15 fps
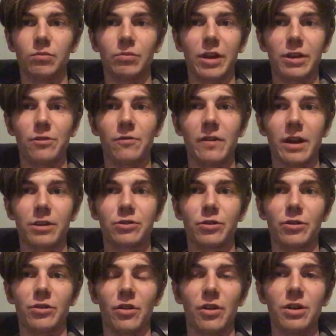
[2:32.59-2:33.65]

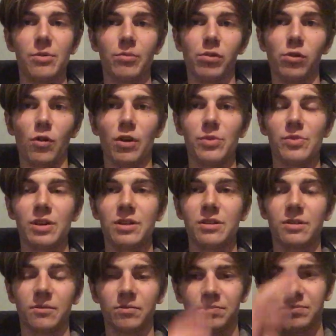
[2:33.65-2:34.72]
manufactured
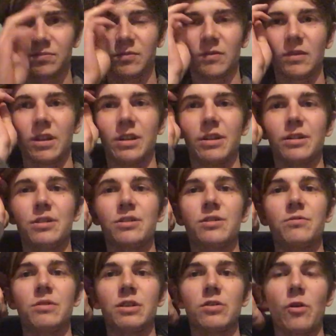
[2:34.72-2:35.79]
unemployment, as
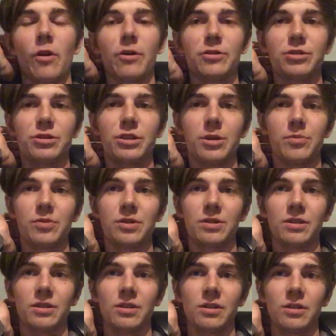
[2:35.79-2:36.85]
these hardships
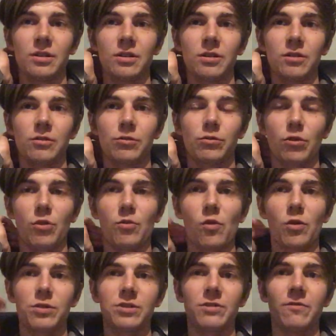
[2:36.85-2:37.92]
grow
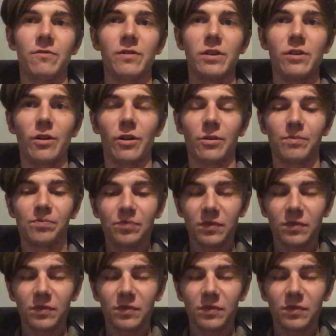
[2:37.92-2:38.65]
more severe,